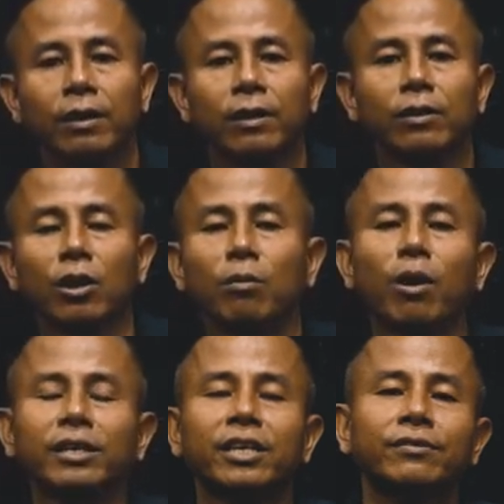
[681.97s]
No
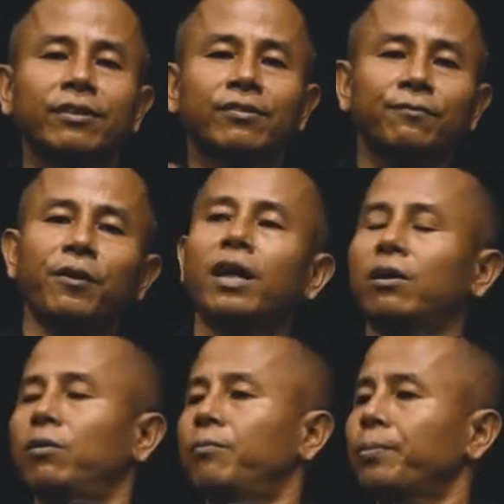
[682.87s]
more Jesus to
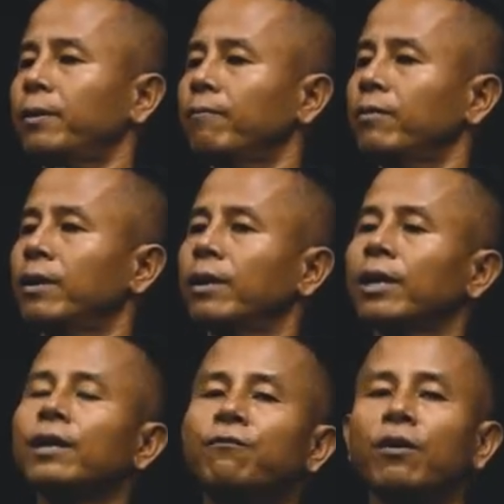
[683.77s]
follow.
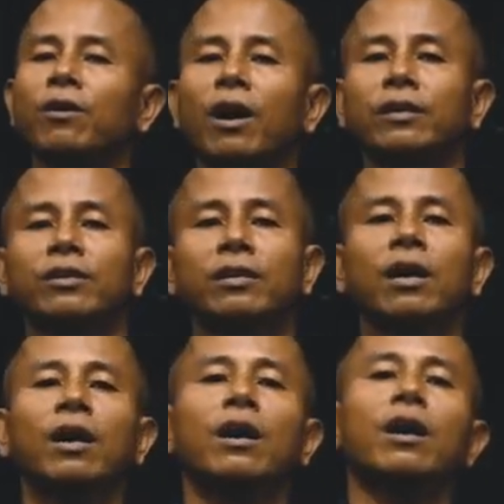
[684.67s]
He forgotten
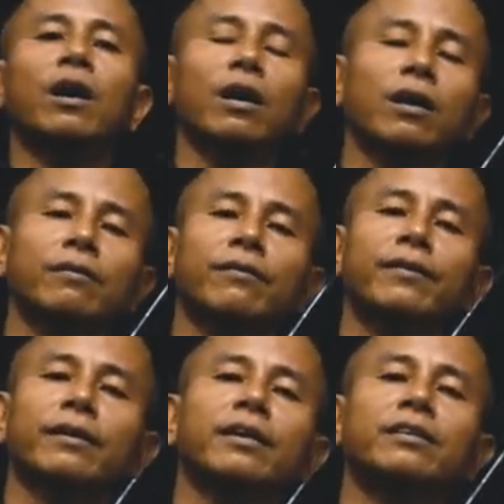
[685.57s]
all the
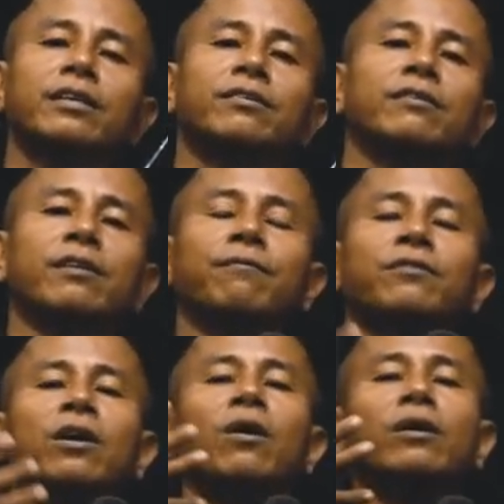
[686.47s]
things that Jesus have
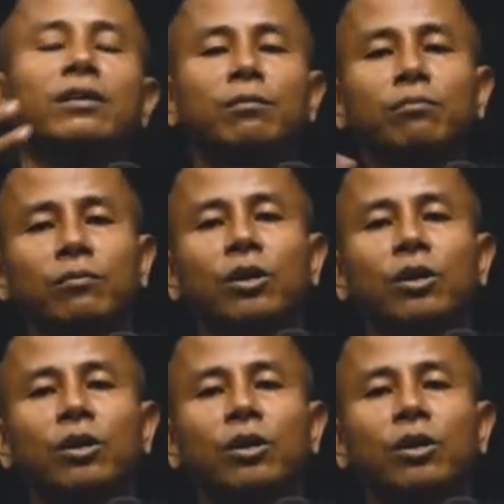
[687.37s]
taught them